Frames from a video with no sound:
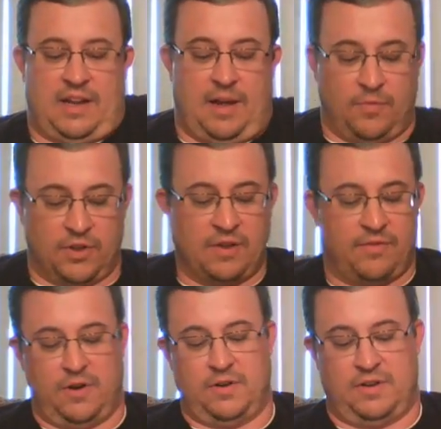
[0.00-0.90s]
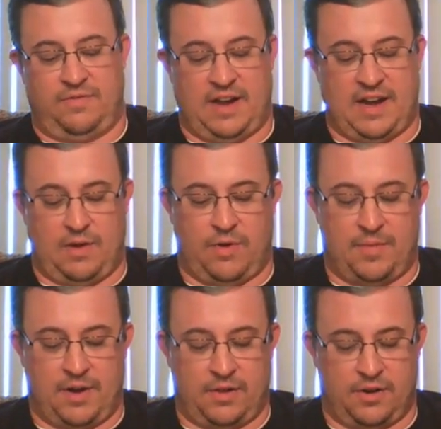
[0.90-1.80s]
I'm looking forward to find out what I'm
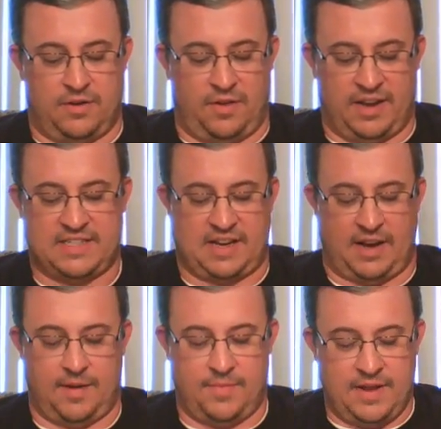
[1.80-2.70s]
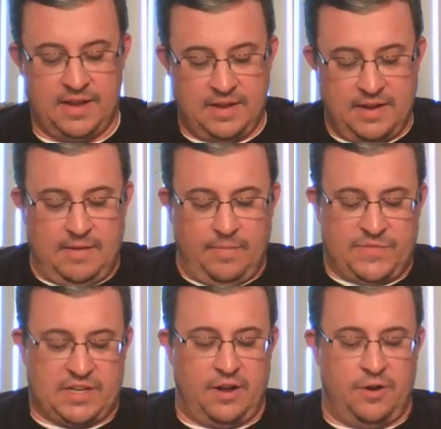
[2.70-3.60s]
going to learn this time.
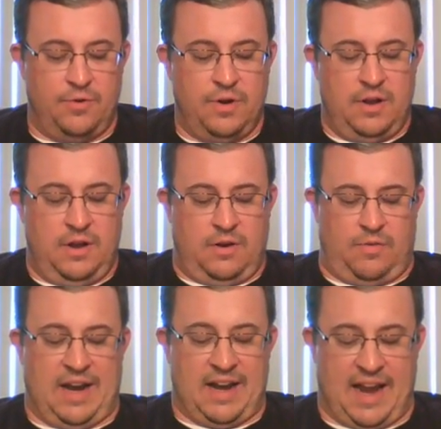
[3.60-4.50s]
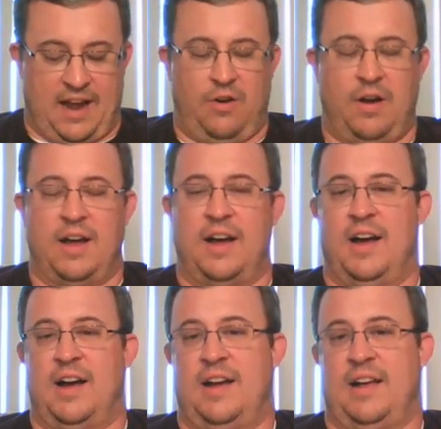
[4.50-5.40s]
So right
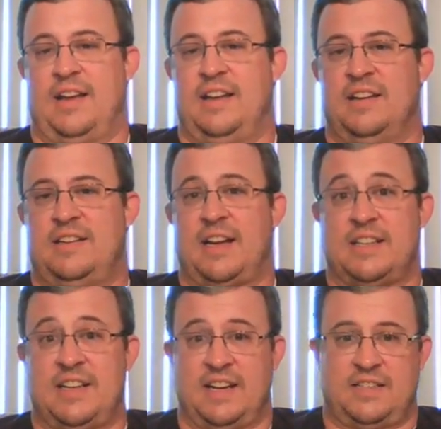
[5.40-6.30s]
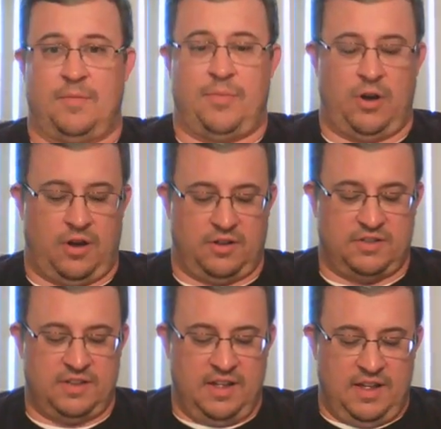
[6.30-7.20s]
now, I'd like you to take a chance to
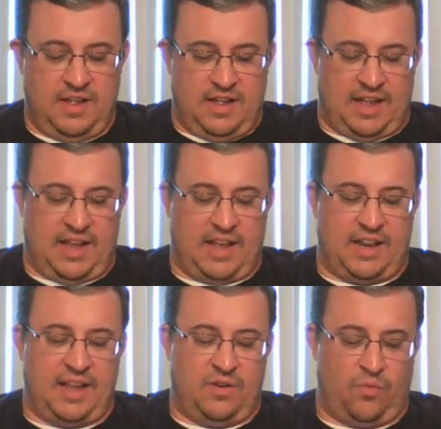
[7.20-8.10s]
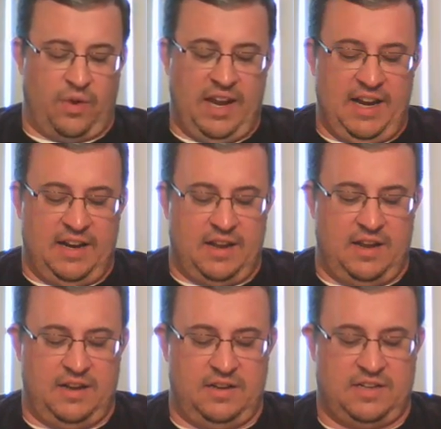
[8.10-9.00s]
pause and then read
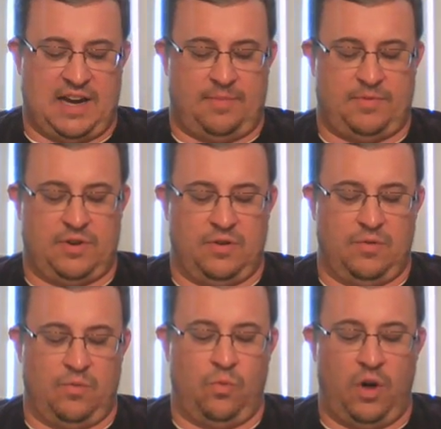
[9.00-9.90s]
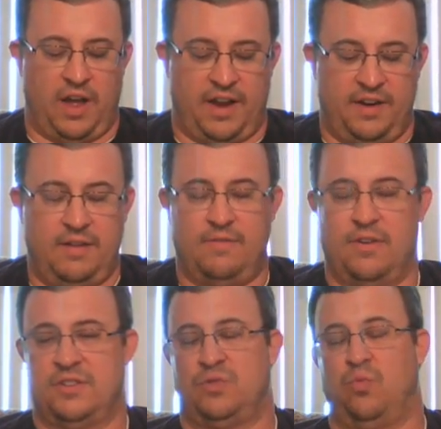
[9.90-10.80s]
chapter 1,
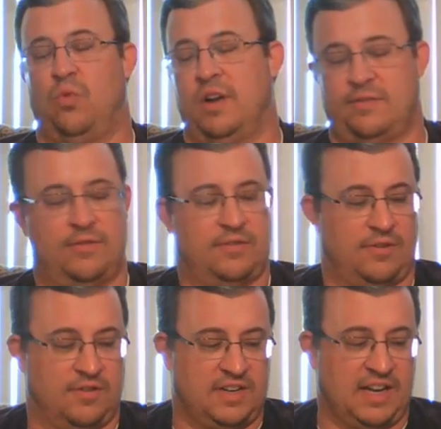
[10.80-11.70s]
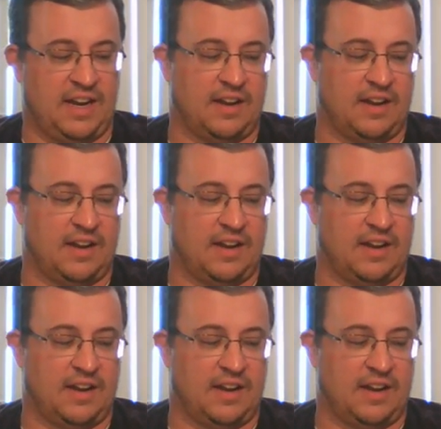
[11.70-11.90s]
verses 1 through 13.